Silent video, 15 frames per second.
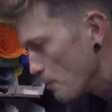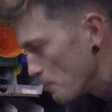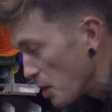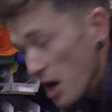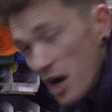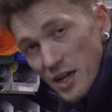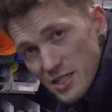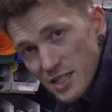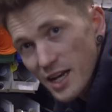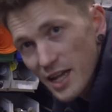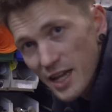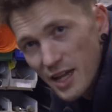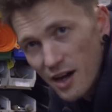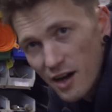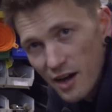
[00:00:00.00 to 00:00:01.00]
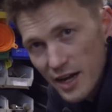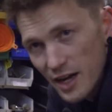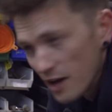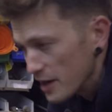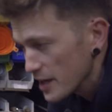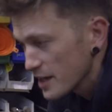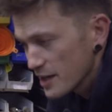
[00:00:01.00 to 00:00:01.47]
Personally,
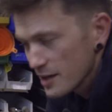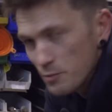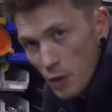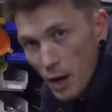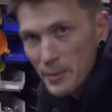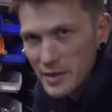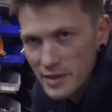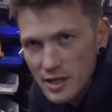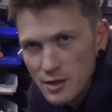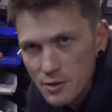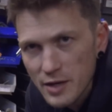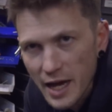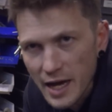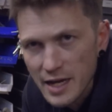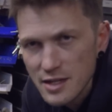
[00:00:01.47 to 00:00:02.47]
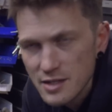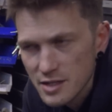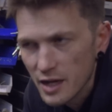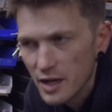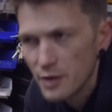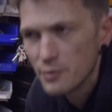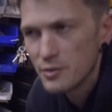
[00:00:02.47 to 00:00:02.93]
I'm in the UK,
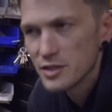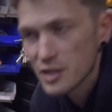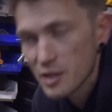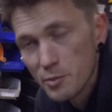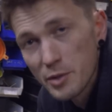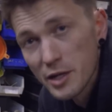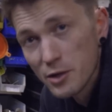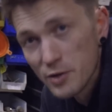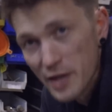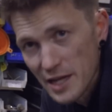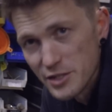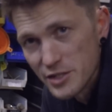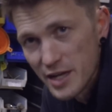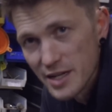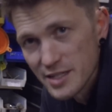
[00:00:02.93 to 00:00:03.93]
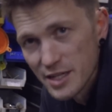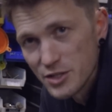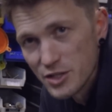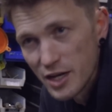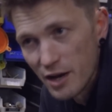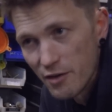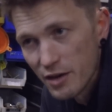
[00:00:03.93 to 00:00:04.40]
so there's a company called SGS
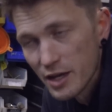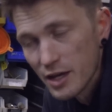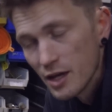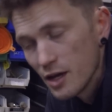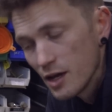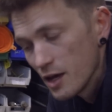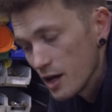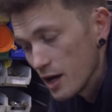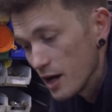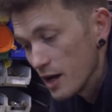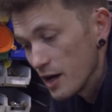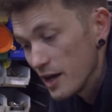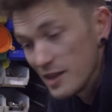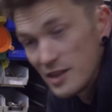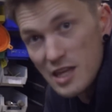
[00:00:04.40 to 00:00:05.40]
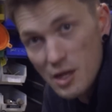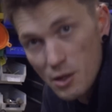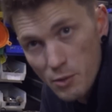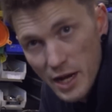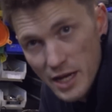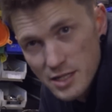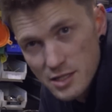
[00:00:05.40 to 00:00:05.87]
Engineering. In the
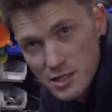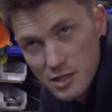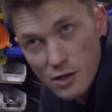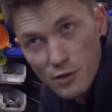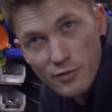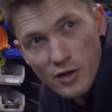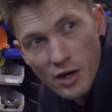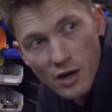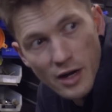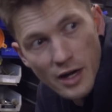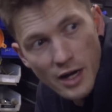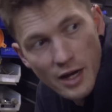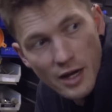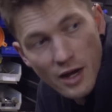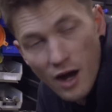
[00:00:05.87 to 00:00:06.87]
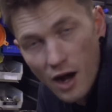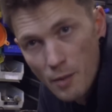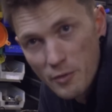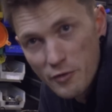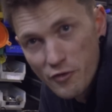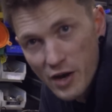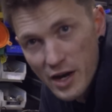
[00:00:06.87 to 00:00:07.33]
US, you've got
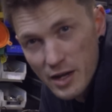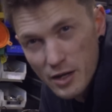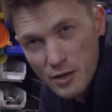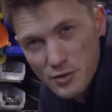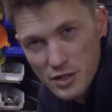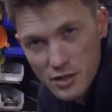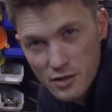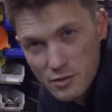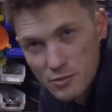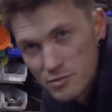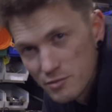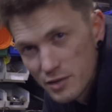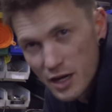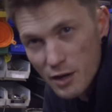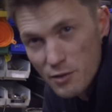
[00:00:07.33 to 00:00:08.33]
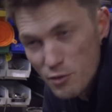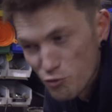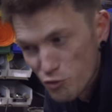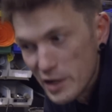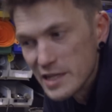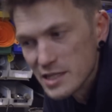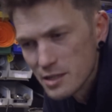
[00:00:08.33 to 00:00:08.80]
Harbour Freight who do,
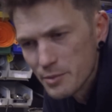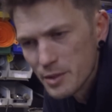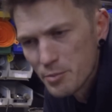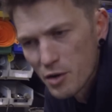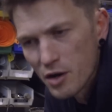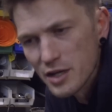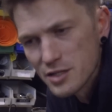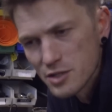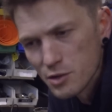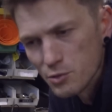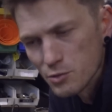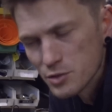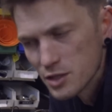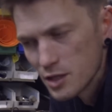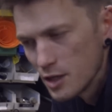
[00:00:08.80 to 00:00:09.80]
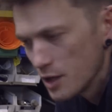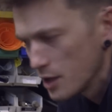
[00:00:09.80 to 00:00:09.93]
reasonably priced tools.